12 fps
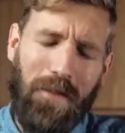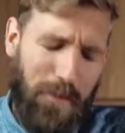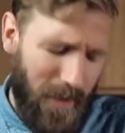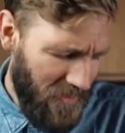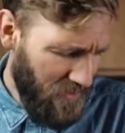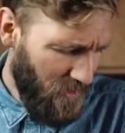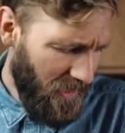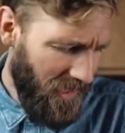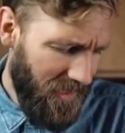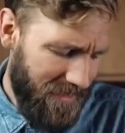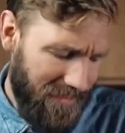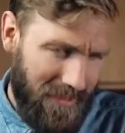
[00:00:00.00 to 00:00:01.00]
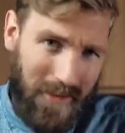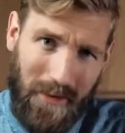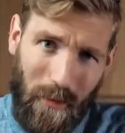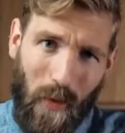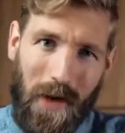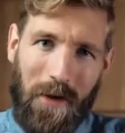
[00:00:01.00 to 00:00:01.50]
the best for last?
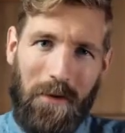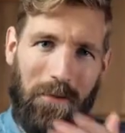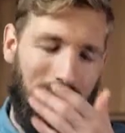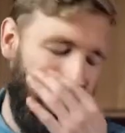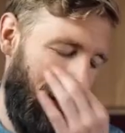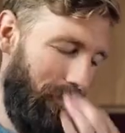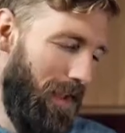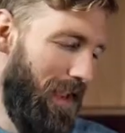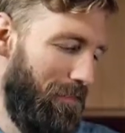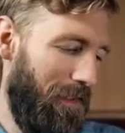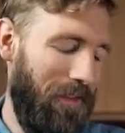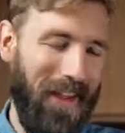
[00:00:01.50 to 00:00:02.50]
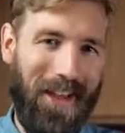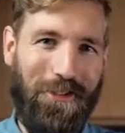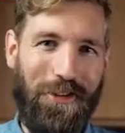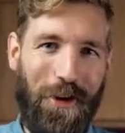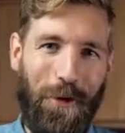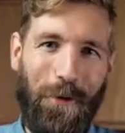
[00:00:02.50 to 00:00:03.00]
Well, I may have done that.
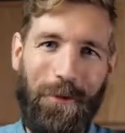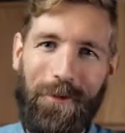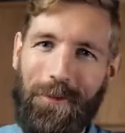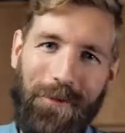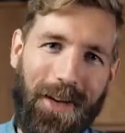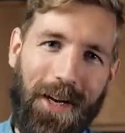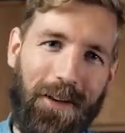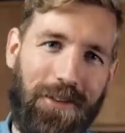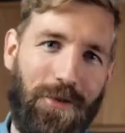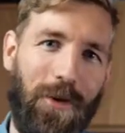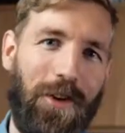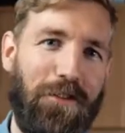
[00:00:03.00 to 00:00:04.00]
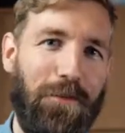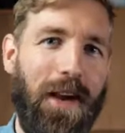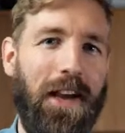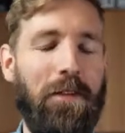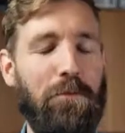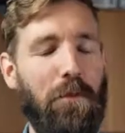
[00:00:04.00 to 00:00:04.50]
So here's one of
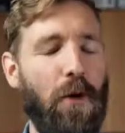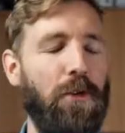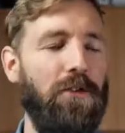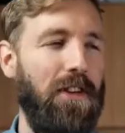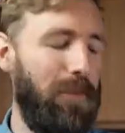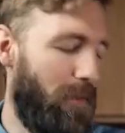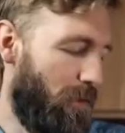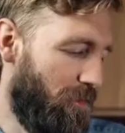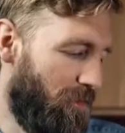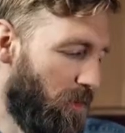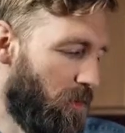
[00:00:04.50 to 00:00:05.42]
my most emotional